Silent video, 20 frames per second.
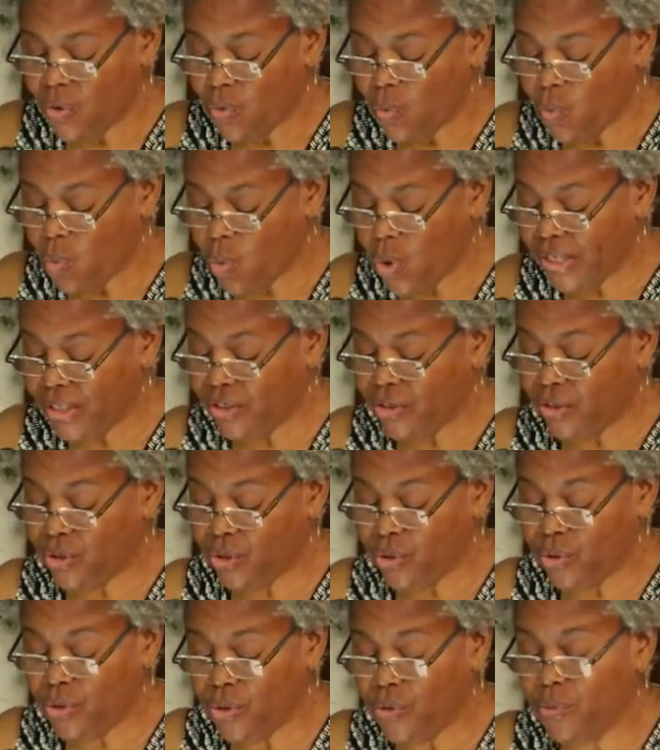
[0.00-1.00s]
what do
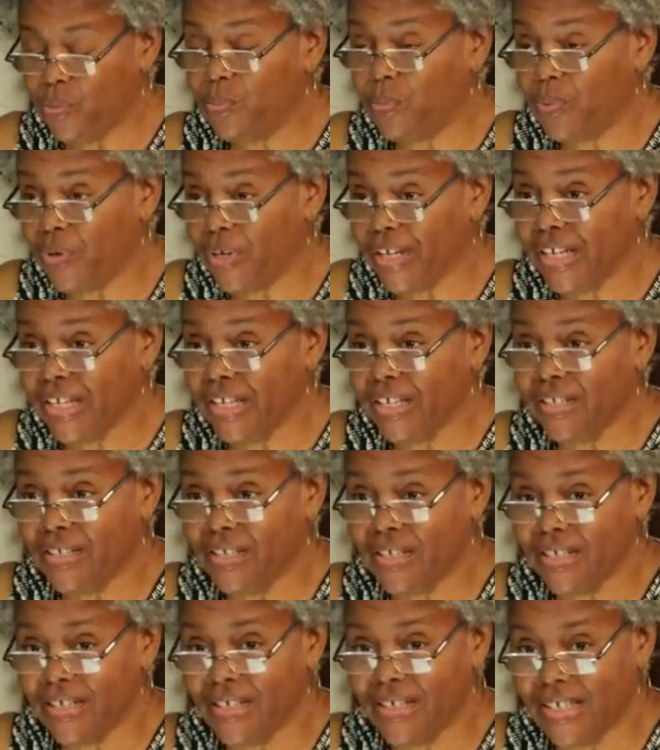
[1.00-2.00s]
you bring
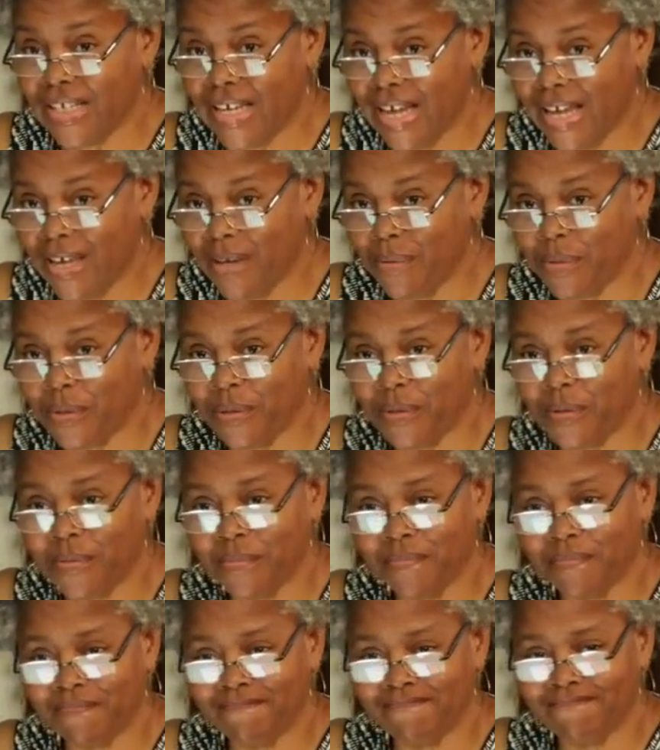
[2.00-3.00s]
to the table?
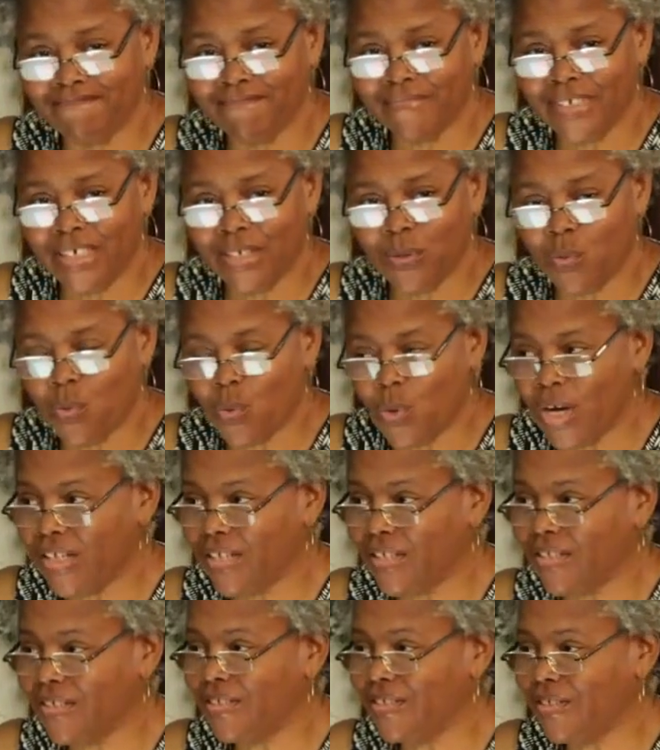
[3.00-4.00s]

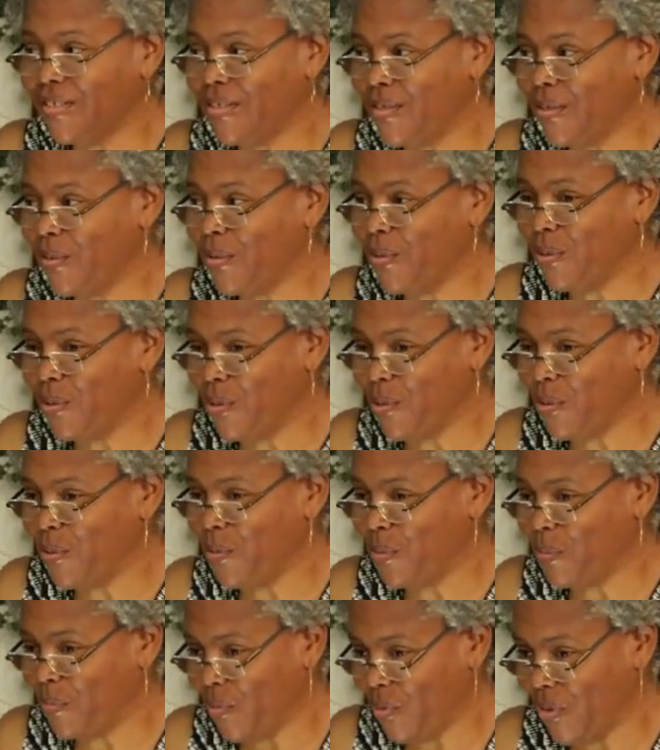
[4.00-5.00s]
What do
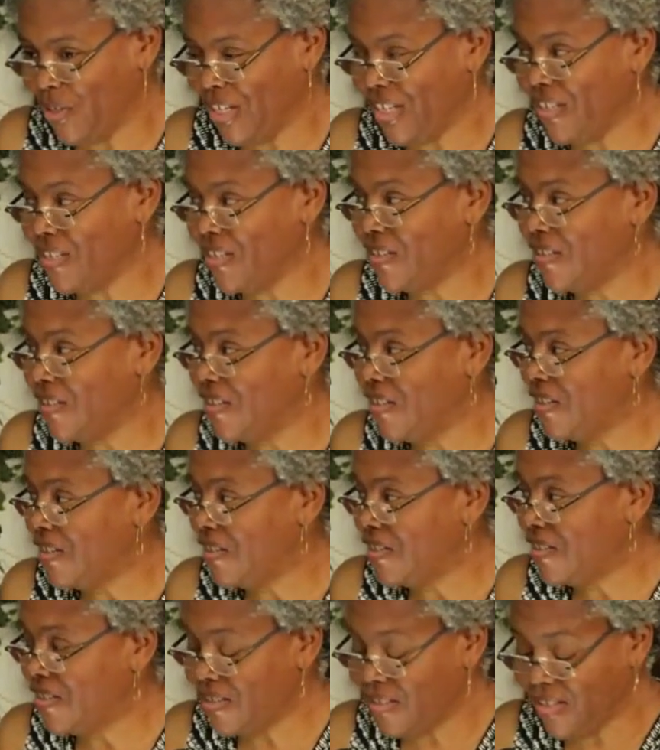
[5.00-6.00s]
you bring
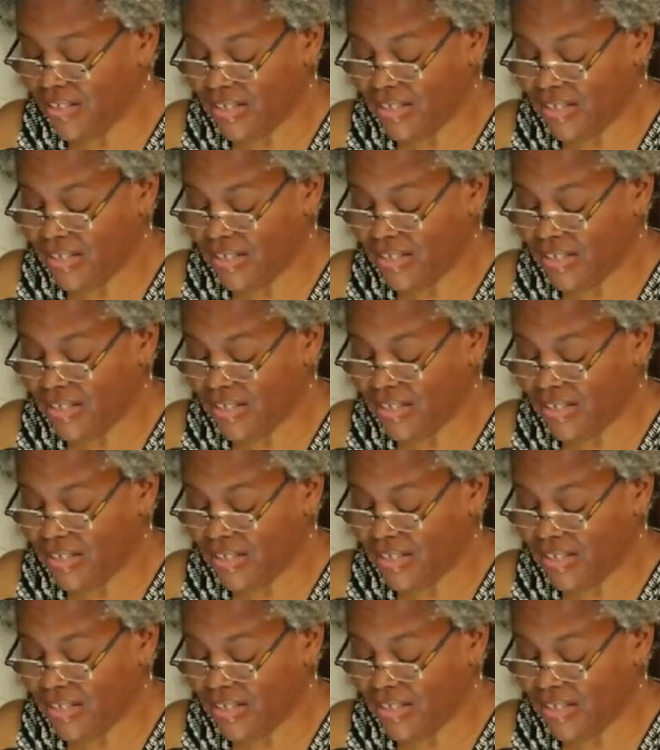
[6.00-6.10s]
to the